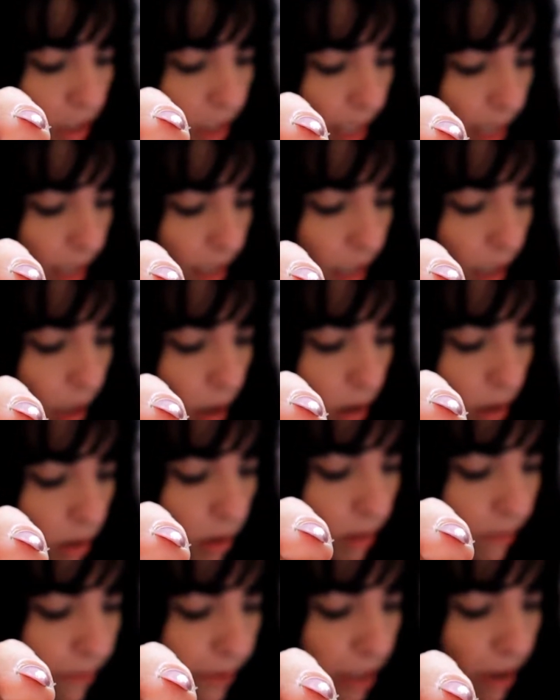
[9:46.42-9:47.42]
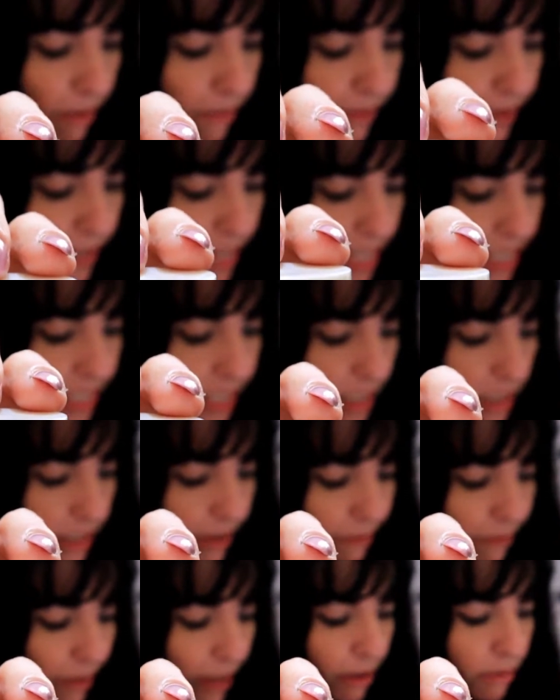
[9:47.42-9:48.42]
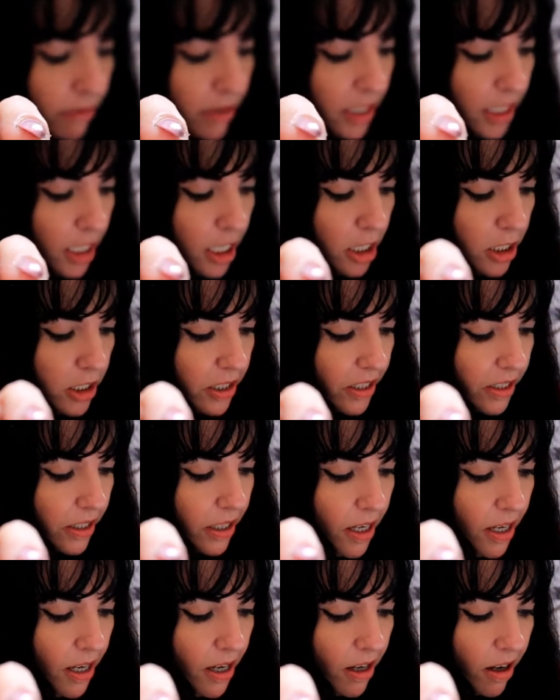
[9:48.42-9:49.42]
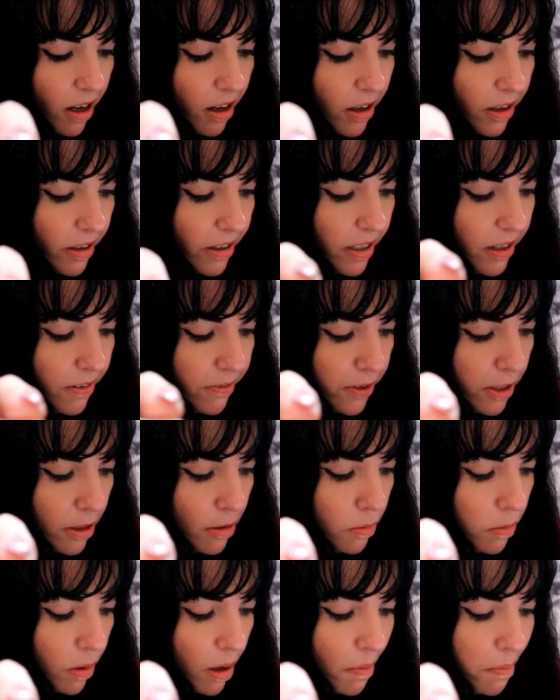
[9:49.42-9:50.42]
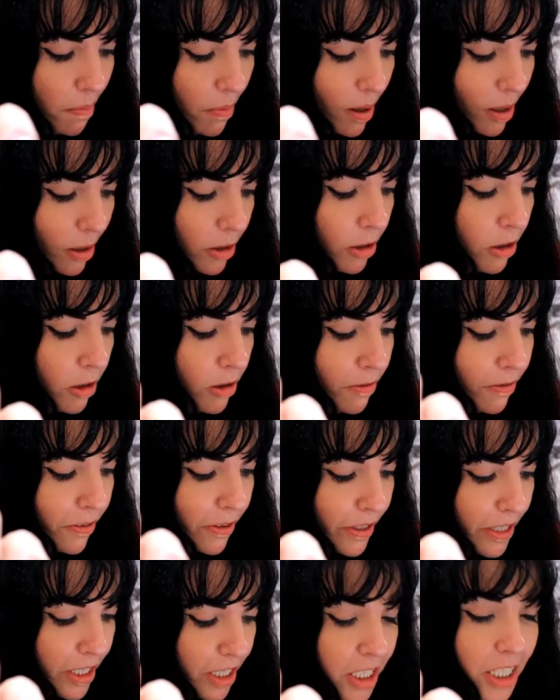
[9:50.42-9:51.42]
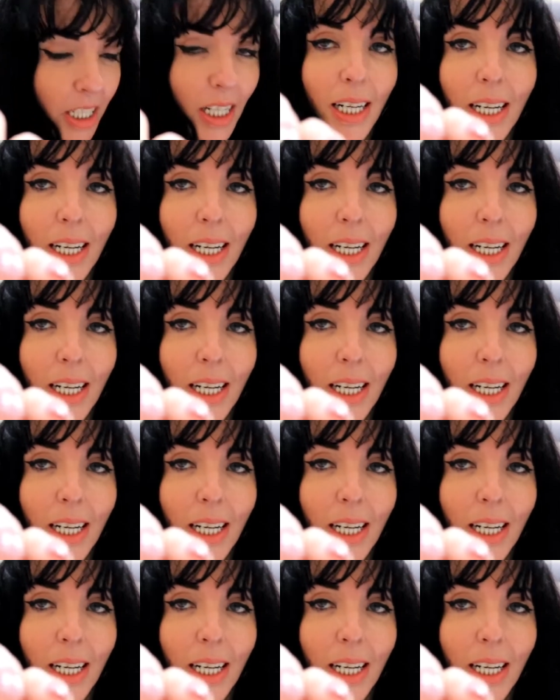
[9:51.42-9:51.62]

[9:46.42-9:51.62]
gel all over your face as a foundation, or if you want more coverage,